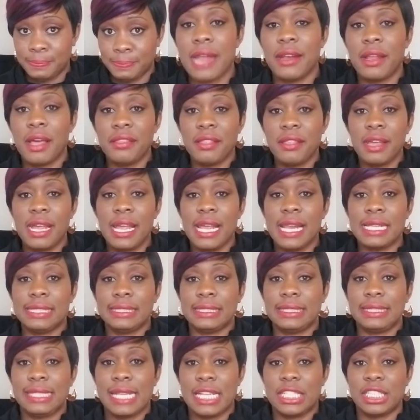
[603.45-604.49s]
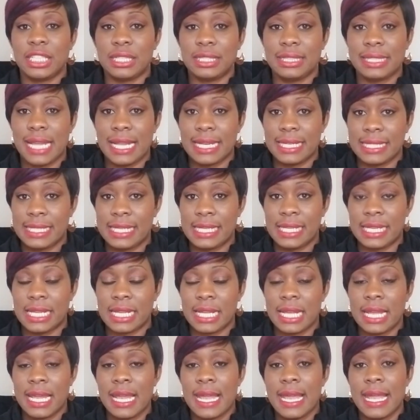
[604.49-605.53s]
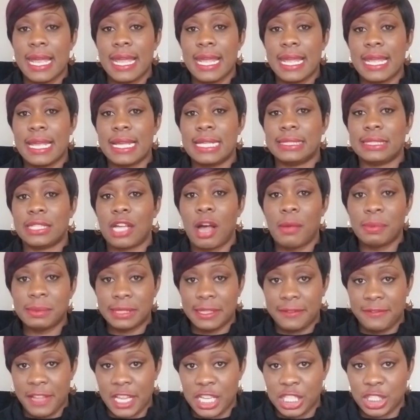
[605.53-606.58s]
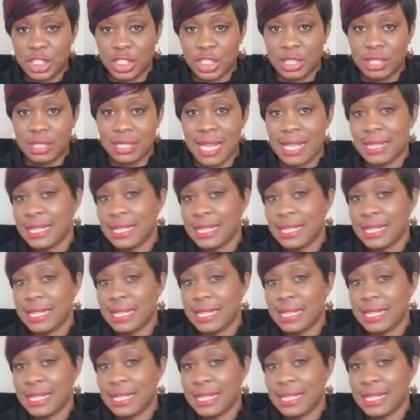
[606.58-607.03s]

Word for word: Another elicitation technique is observation.